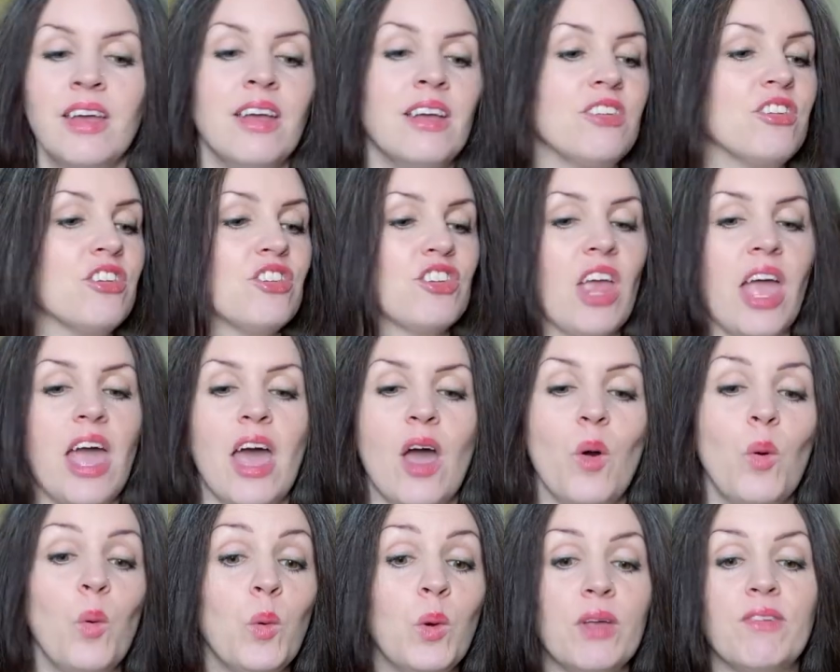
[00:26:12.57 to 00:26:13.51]
to
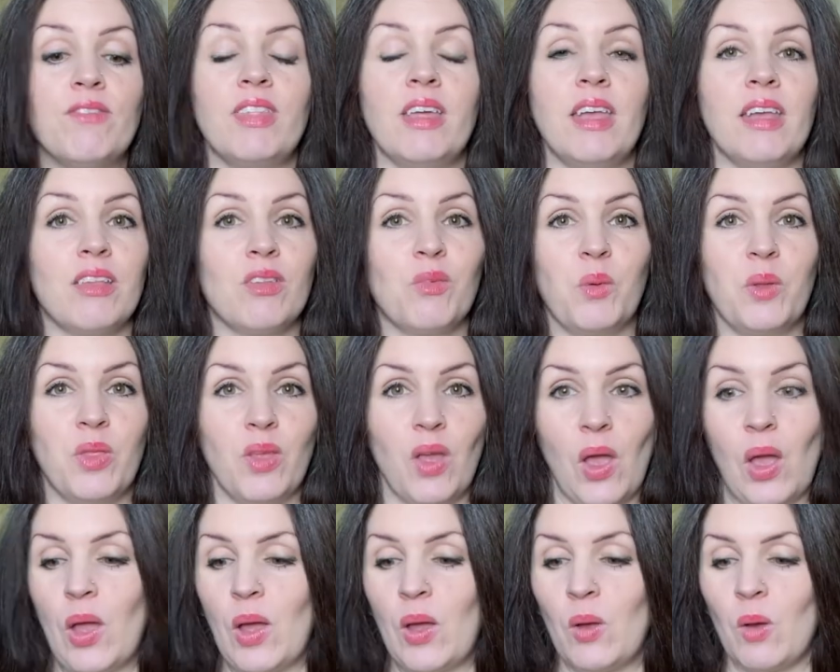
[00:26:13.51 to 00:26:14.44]
share all of these with
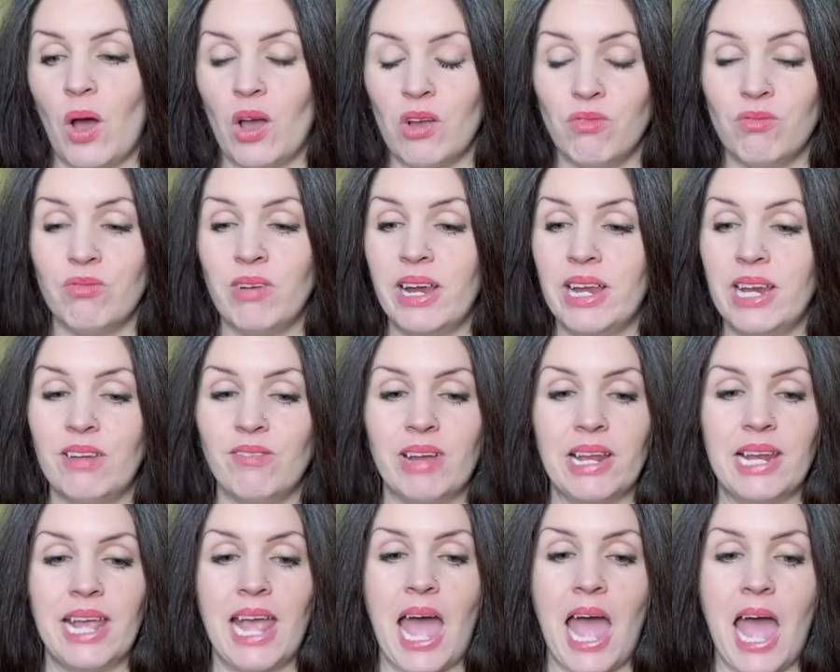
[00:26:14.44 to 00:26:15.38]
you. I really,
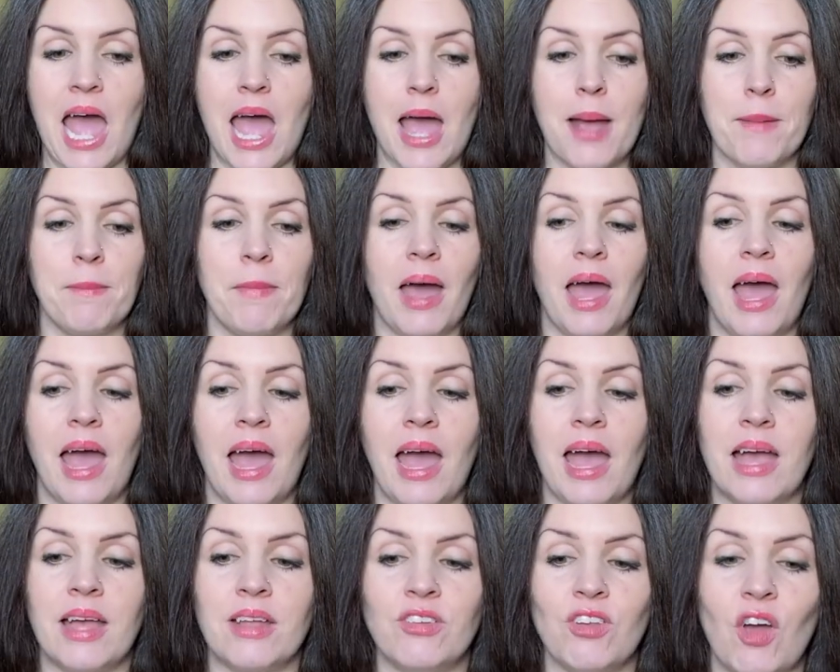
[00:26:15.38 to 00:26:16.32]
really am.
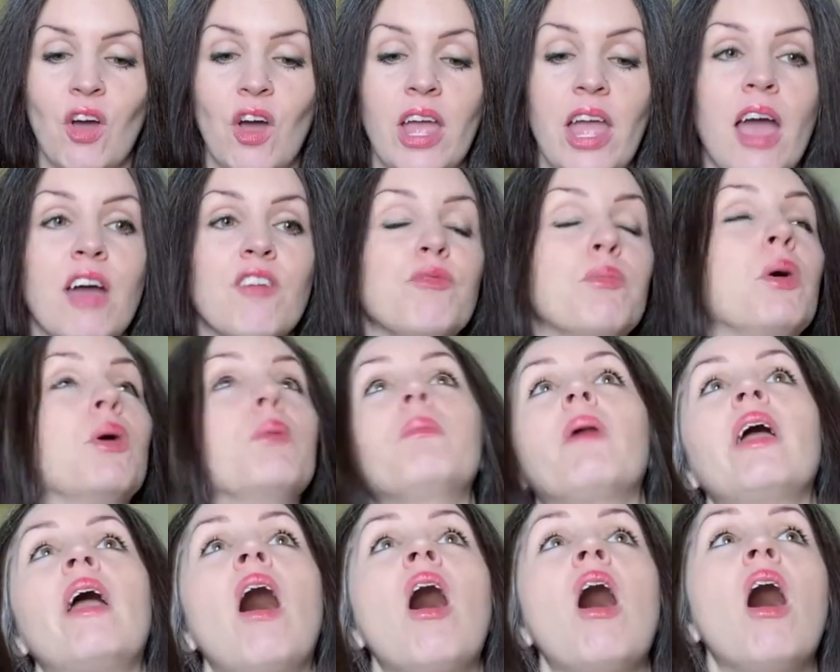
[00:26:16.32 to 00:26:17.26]
And I have put
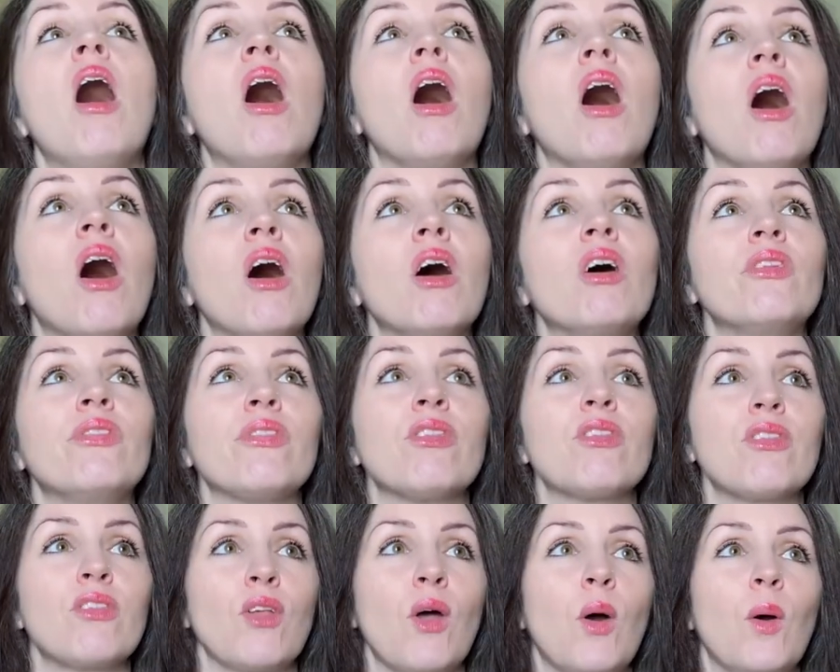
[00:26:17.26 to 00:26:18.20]
my heart and
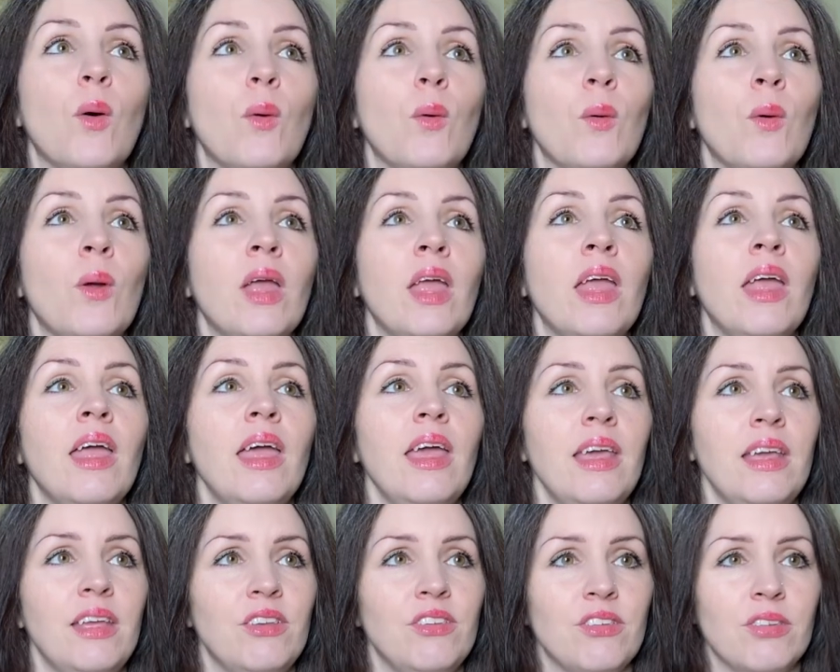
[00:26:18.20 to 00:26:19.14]
soul
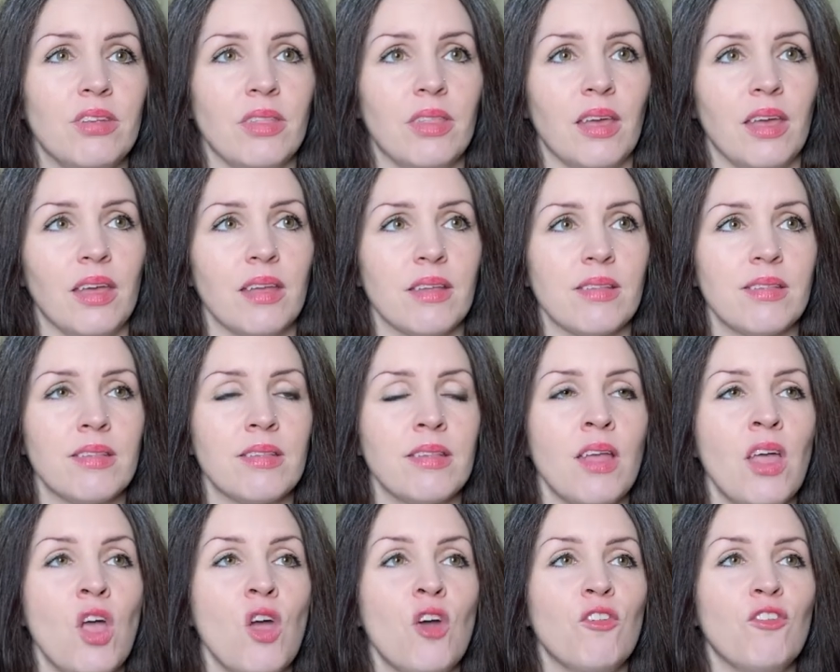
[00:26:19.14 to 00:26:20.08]
into this
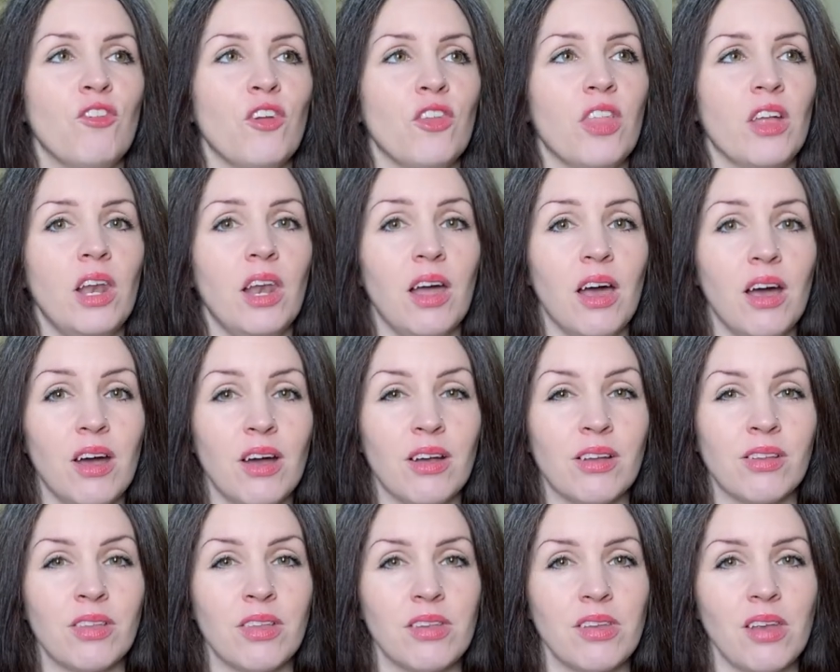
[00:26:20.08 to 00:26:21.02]
for the
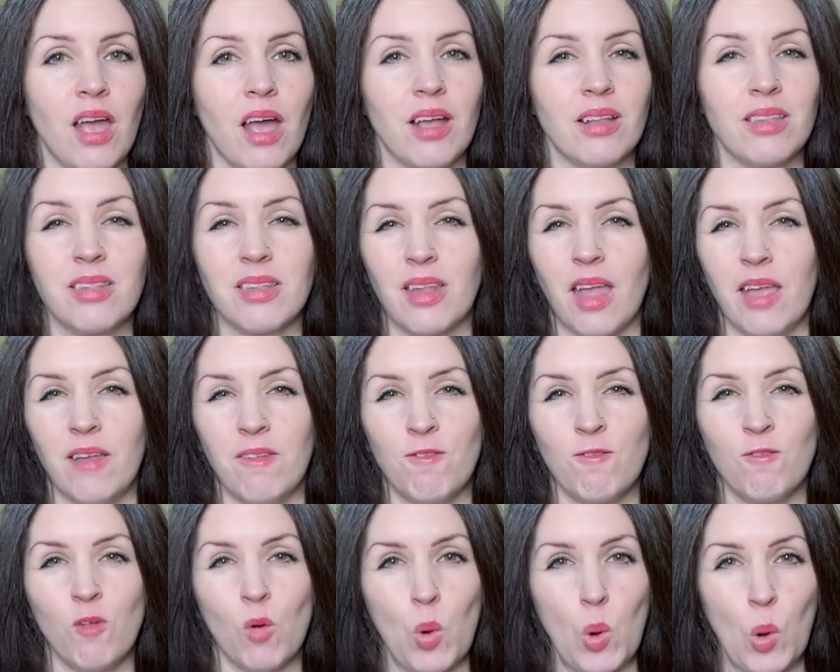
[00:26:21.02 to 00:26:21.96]
last, I'd say,
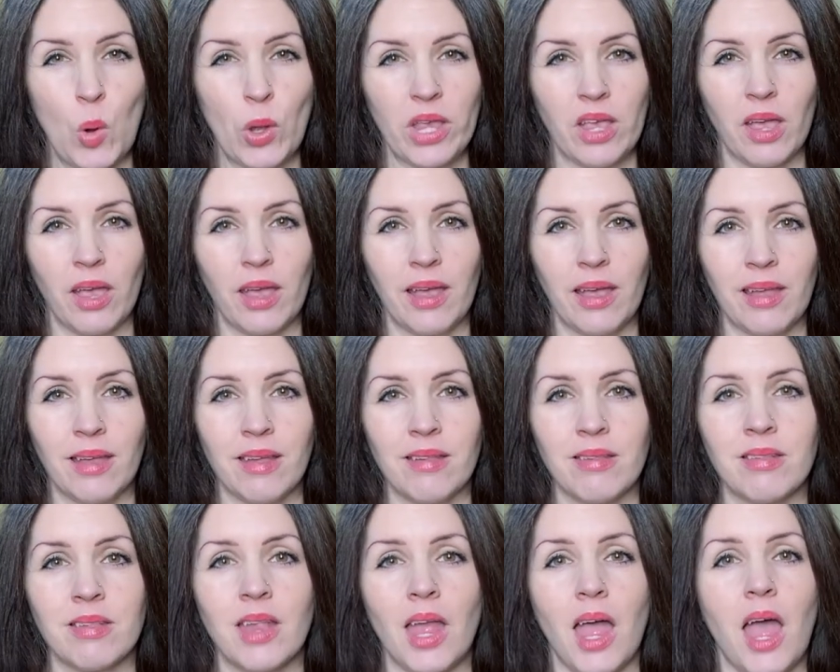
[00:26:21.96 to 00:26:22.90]
four years.